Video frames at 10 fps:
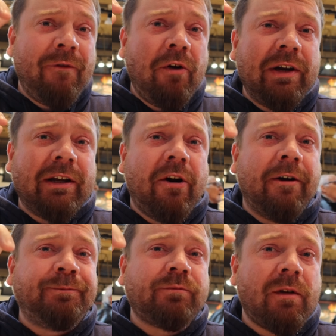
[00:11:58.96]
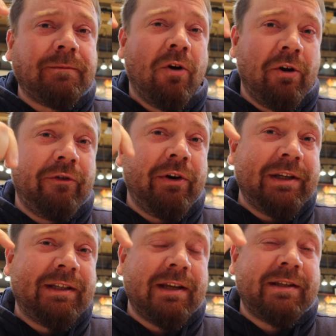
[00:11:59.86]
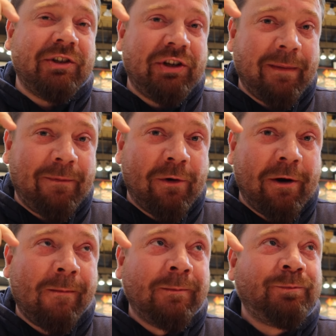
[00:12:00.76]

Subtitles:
I've already got honorary citizenship for